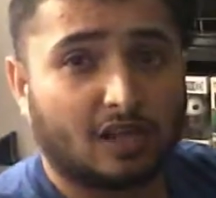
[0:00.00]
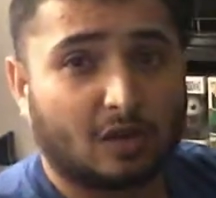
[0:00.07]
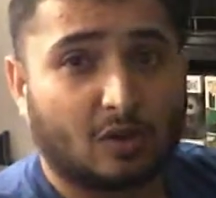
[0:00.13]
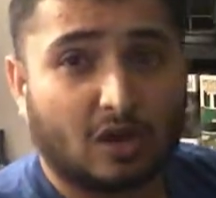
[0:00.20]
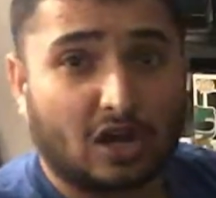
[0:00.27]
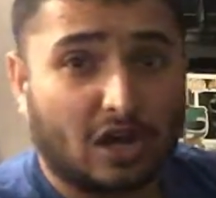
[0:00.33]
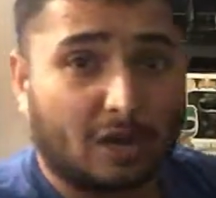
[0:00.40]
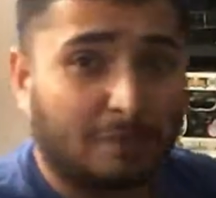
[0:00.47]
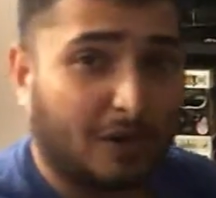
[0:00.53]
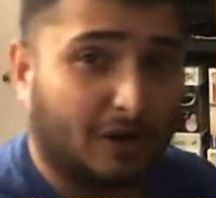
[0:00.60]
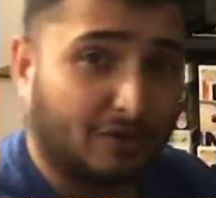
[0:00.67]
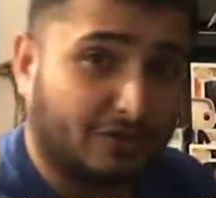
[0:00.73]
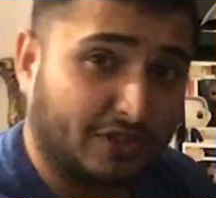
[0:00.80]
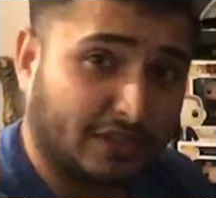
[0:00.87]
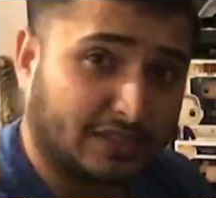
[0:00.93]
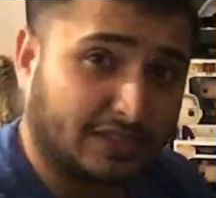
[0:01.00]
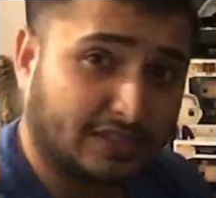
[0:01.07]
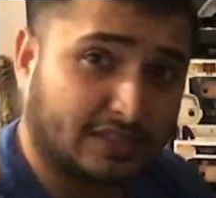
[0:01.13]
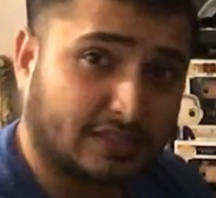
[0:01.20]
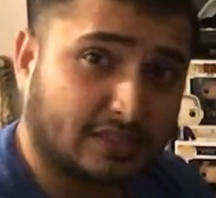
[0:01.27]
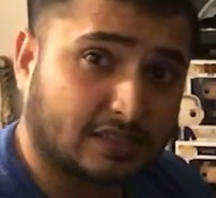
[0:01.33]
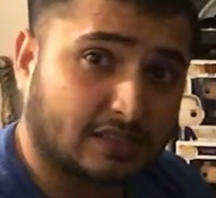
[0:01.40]
about
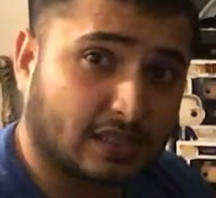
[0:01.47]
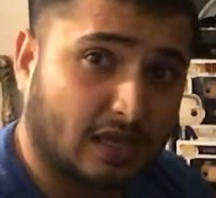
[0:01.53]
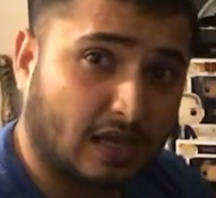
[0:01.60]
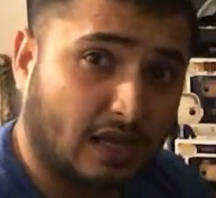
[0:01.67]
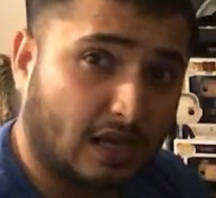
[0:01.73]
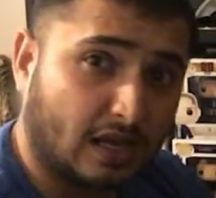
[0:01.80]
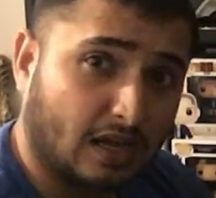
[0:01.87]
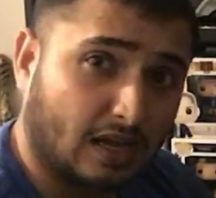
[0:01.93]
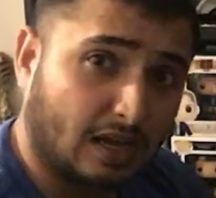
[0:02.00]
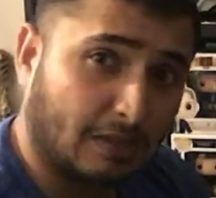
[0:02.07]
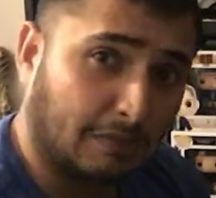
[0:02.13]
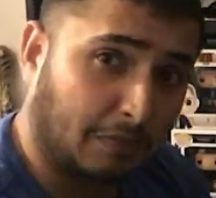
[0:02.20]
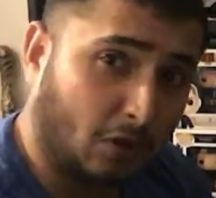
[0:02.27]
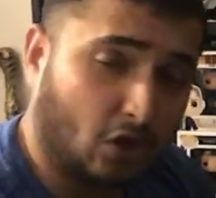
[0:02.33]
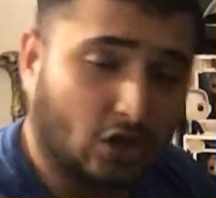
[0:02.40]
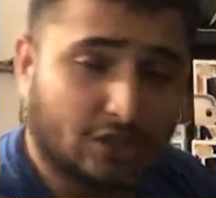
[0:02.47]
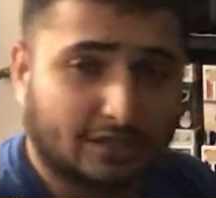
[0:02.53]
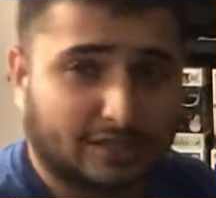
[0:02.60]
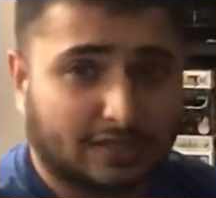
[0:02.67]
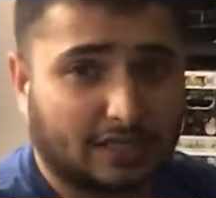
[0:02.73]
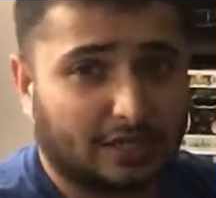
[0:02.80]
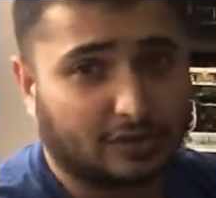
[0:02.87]
this
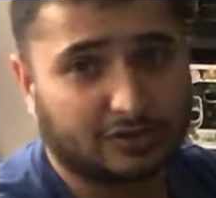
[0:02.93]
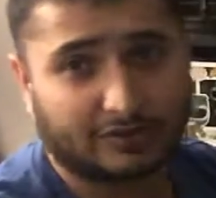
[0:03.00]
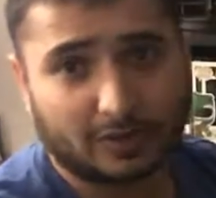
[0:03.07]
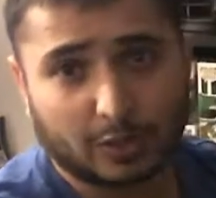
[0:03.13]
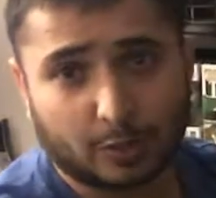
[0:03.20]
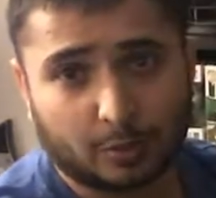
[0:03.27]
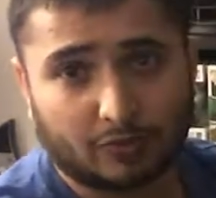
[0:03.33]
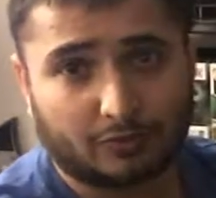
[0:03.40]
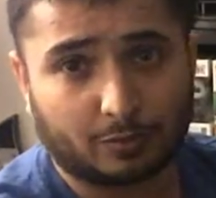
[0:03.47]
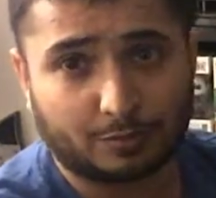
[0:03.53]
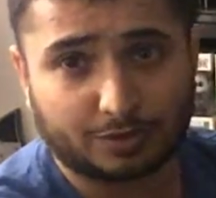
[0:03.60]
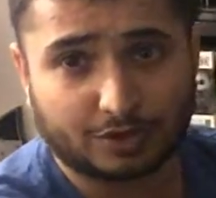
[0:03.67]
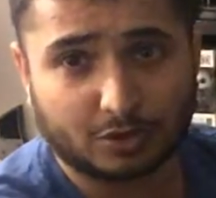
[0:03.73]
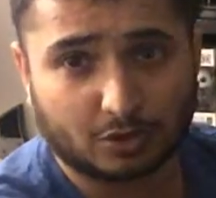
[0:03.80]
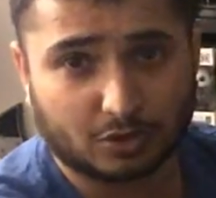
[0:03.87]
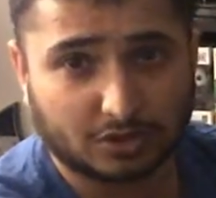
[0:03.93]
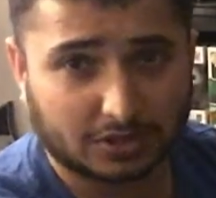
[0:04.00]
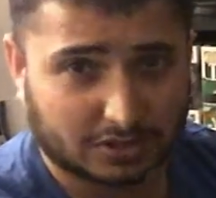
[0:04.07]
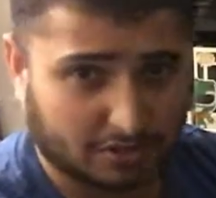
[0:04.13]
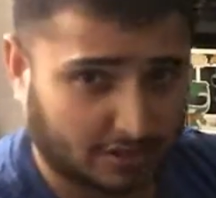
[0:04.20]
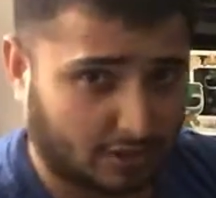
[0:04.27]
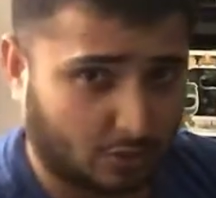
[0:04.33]
box that was available for
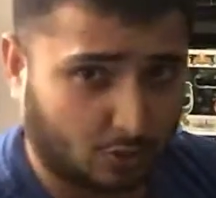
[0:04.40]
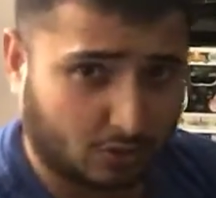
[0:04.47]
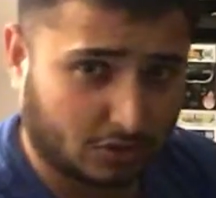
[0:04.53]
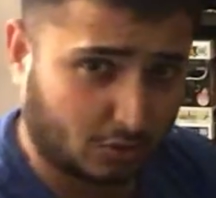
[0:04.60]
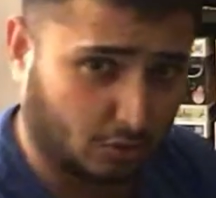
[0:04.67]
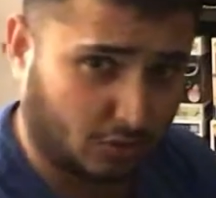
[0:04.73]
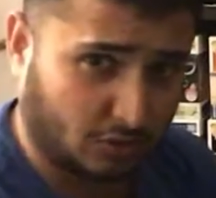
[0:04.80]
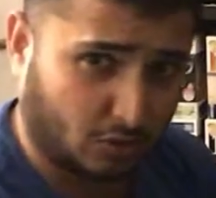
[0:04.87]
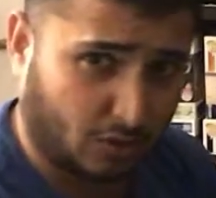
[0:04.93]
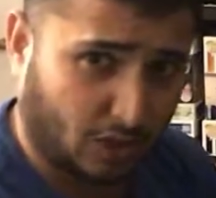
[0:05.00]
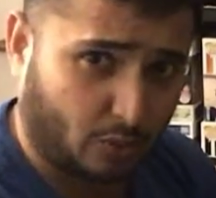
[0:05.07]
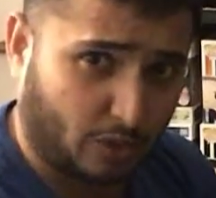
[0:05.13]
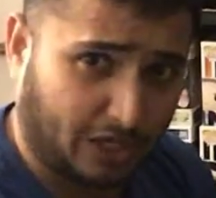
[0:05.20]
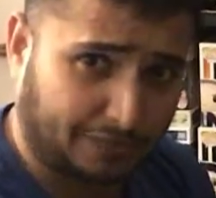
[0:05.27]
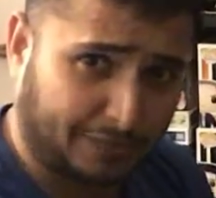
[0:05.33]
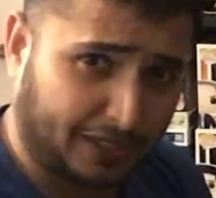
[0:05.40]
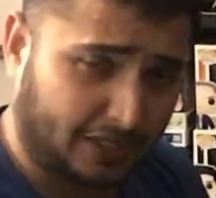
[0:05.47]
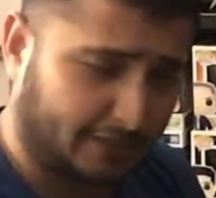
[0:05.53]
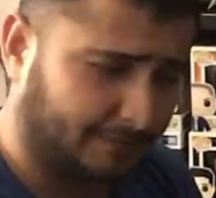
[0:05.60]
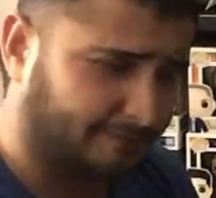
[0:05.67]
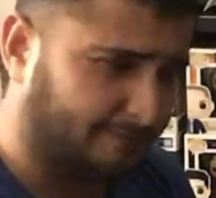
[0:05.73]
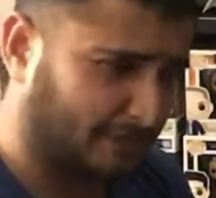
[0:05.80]
pre-order. So I ordered one quite a while back.
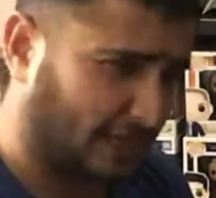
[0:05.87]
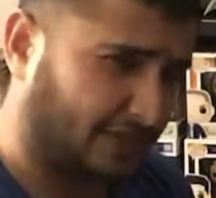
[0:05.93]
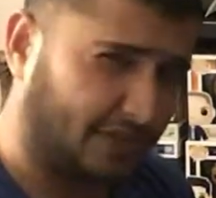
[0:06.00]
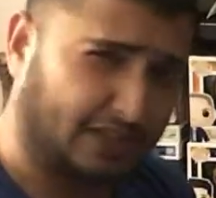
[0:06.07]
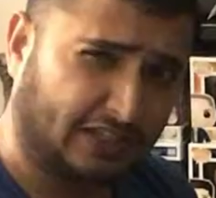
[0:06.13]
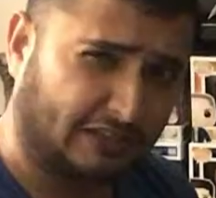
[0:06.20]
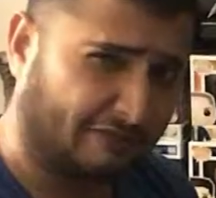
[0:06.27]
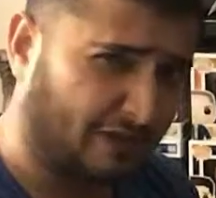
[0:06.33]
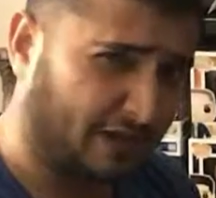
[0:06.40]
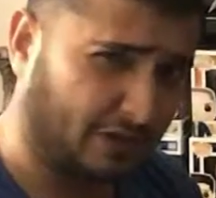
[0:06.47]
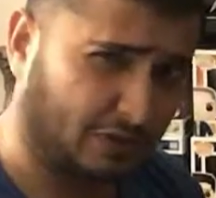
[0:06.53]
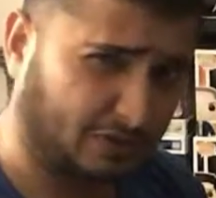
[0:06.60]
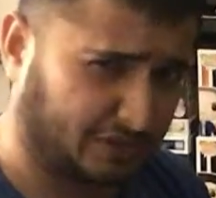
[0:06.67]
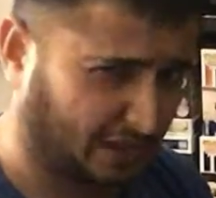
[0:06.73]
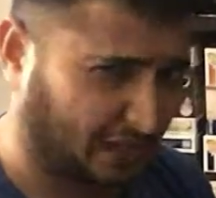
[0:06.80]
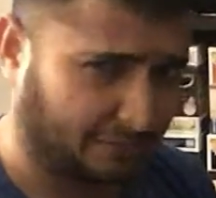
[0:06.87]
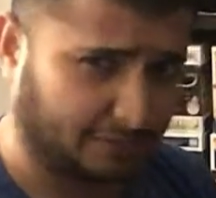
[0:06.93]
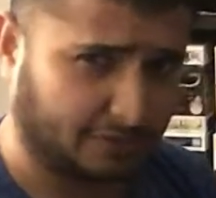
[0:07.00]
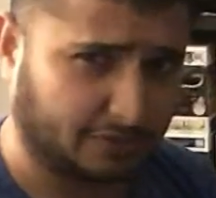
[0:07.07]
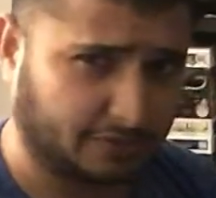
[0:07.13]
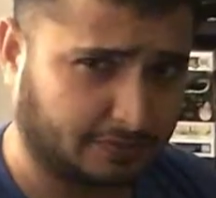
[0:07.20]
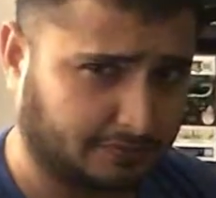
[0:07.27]
I think the event only
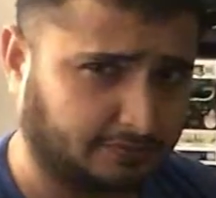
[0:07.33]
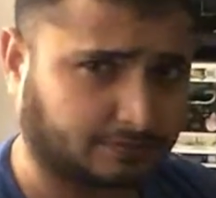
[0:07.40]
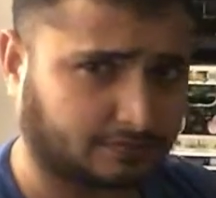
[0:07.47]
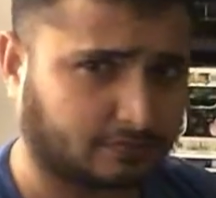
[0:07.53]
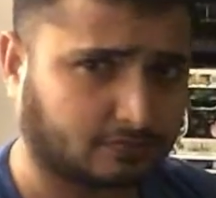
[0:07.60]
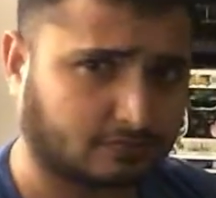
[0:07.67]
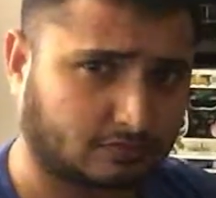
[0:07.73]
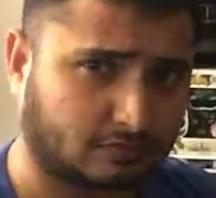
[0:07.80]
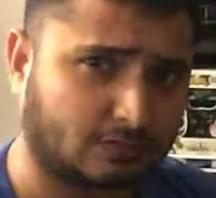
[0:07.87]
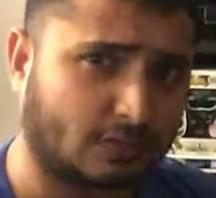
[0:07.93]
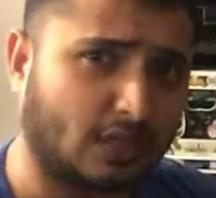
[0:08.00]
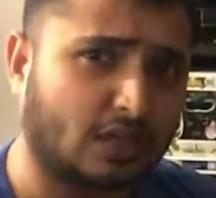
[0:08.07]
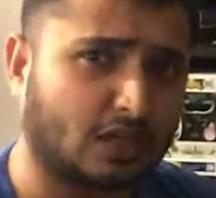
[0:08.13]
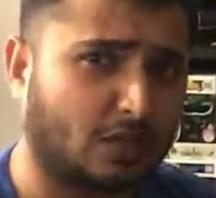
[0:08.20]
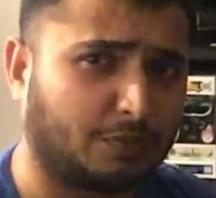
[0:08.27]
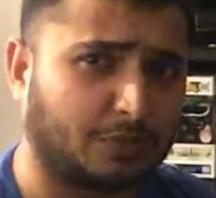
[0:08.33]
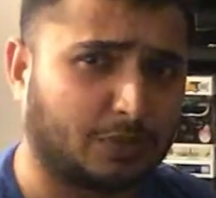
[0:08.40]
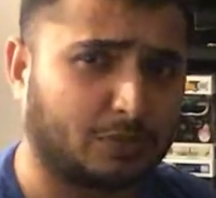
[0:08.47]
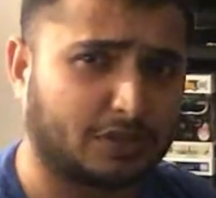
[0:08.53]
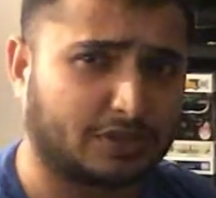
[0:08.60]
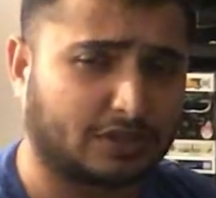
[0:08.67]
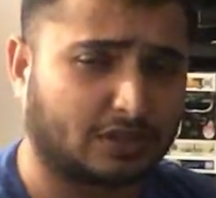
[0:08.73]
happened a couple of
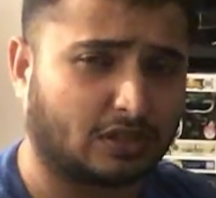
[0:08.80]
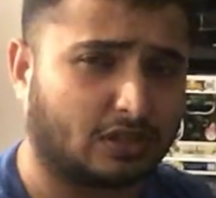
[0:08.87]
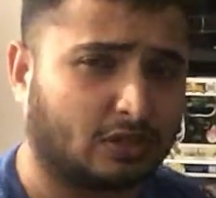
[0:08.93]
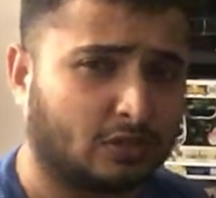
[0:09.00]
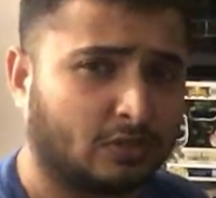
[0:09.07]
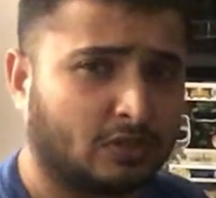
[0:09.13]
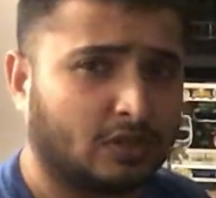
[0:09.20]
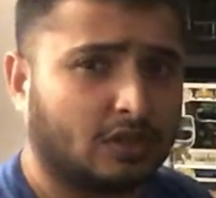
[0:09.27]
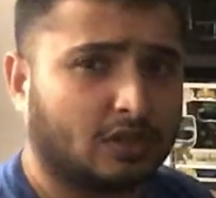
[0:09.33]
weeks ago